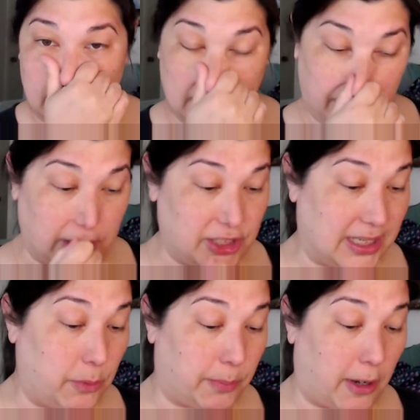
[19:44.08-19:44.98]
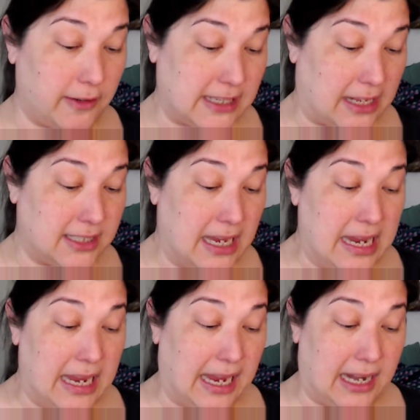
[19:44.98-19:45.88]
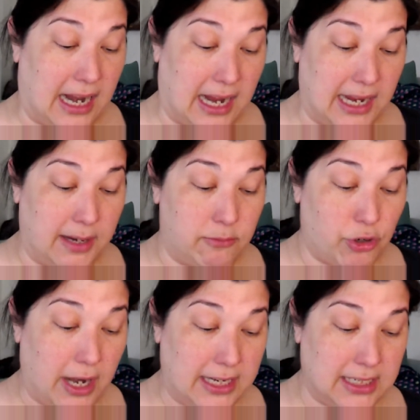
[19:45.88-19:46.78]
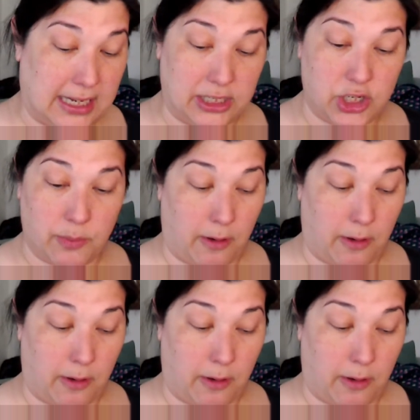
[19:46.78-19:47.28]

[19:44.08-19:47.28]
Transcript: project that were part of SAL's, and I am trying to catch up